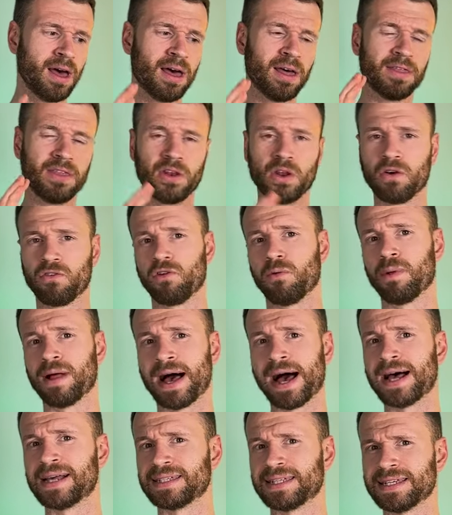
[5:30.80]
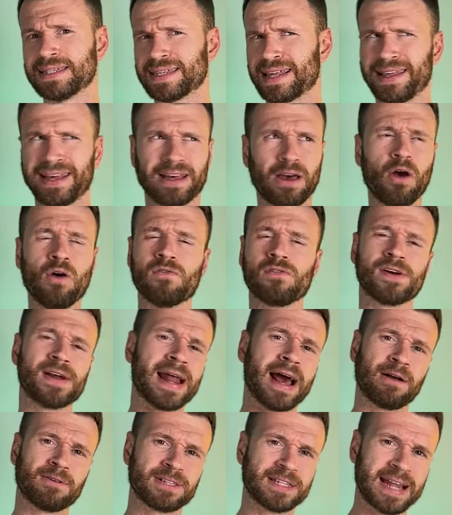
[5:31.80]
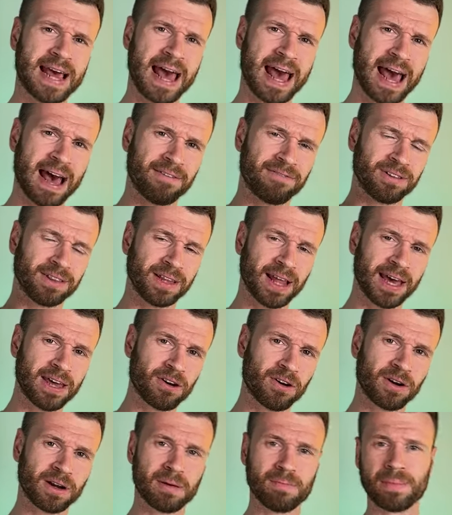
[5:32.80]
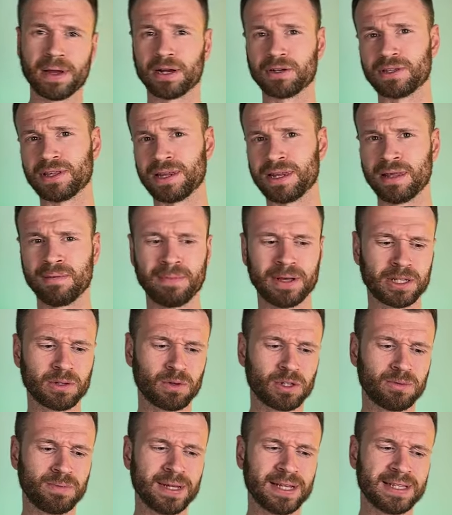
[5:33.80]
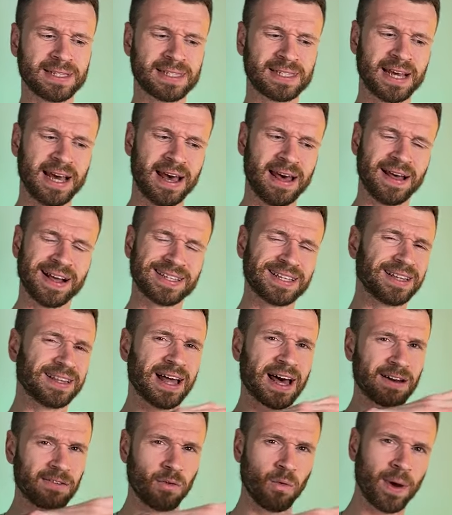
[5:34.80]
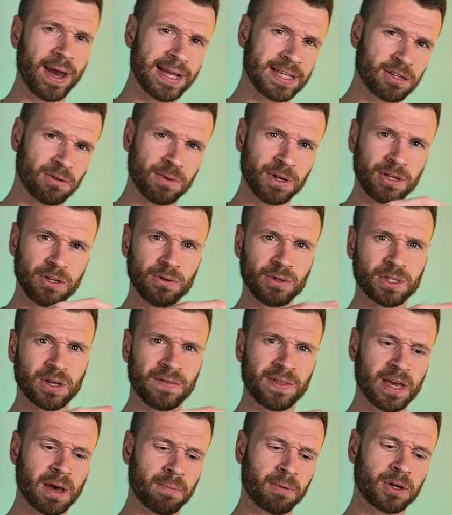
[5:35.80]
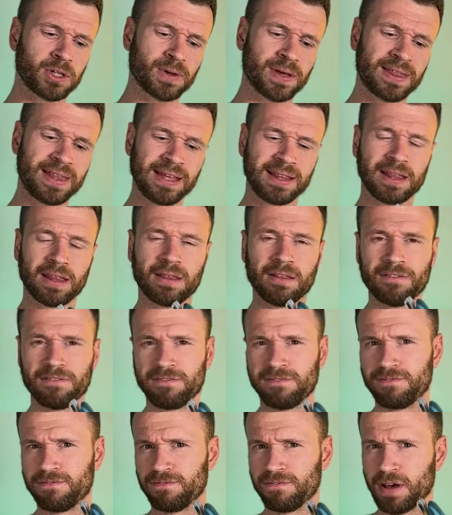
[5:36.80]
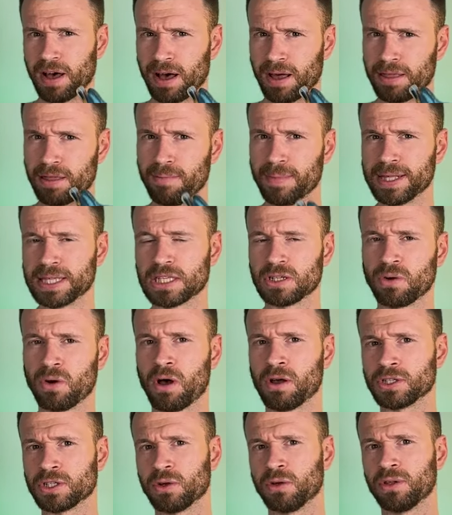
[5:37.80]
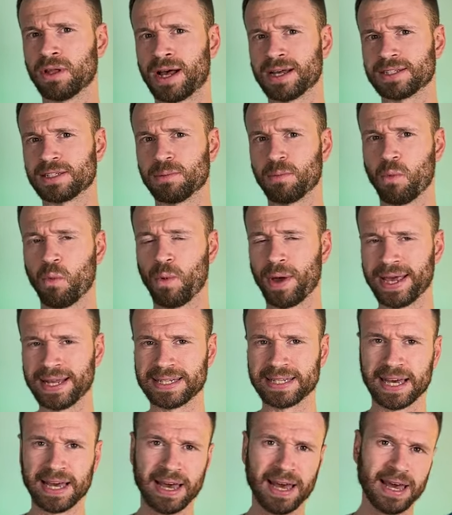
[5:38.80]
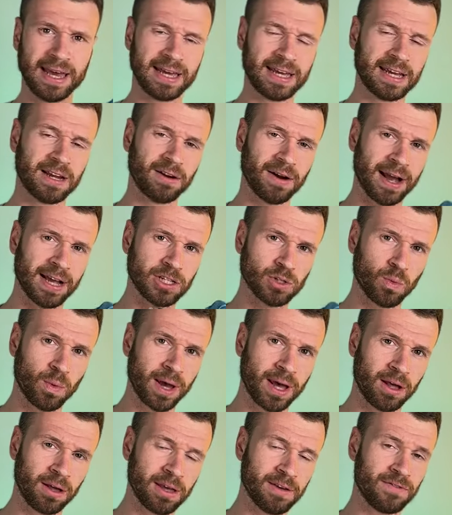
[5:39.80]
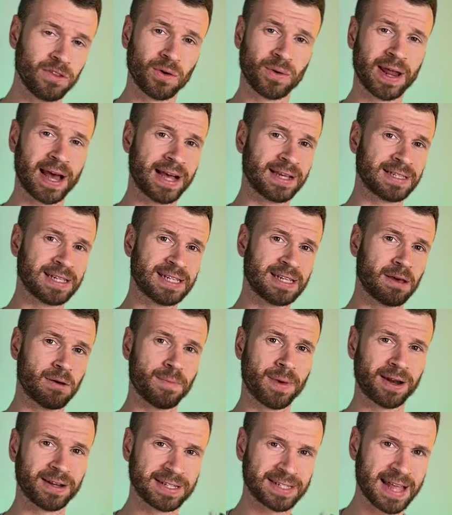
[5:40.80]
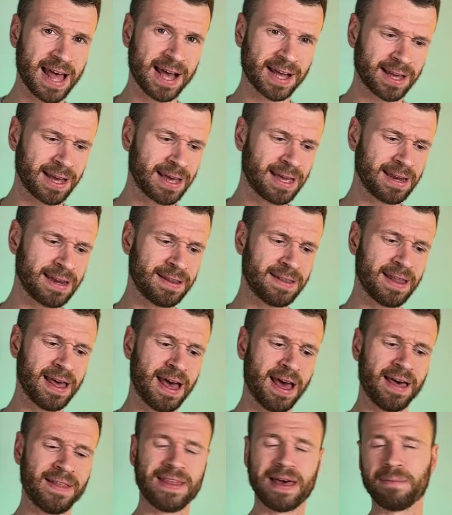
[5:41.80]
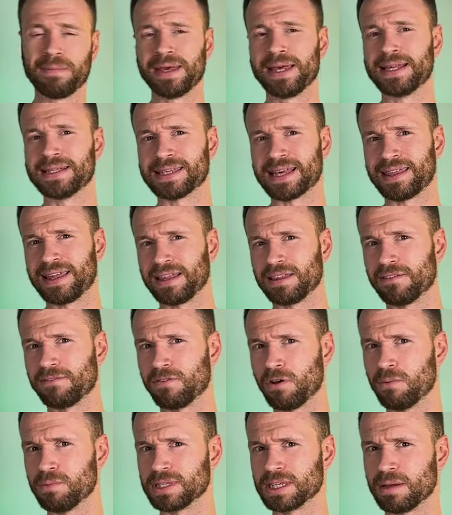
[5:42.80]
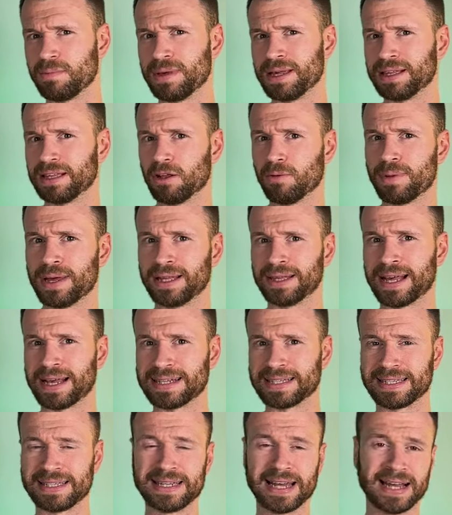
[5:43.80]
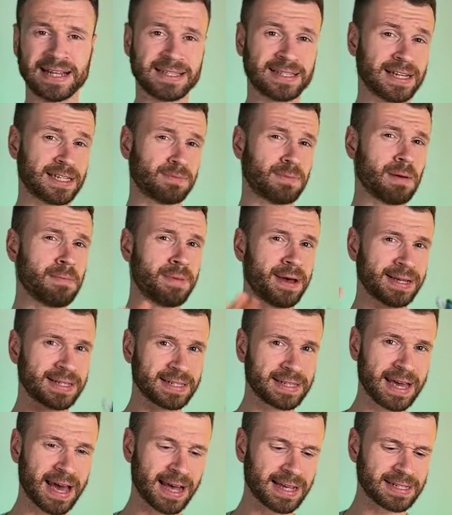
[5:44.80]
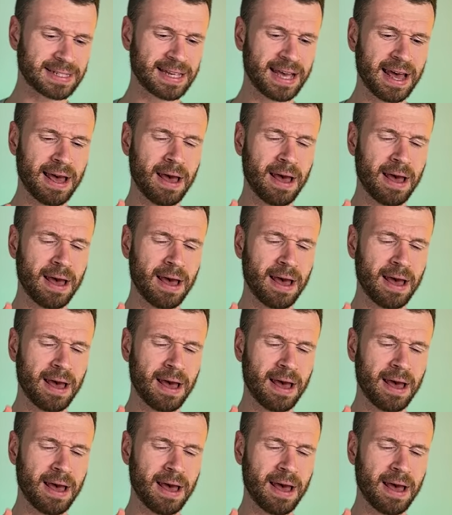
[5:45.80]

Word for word: The Novablast is, I think, over an ounce and a half lighter compared to the Nimbus, which means that's a lot of weight to reduce on the upper. So I think that the uh, the midsole also lost some weight here as well, even though it has the same amount of stack height. And that means I think the foam's going to be a little bit less dense. That's my best guess.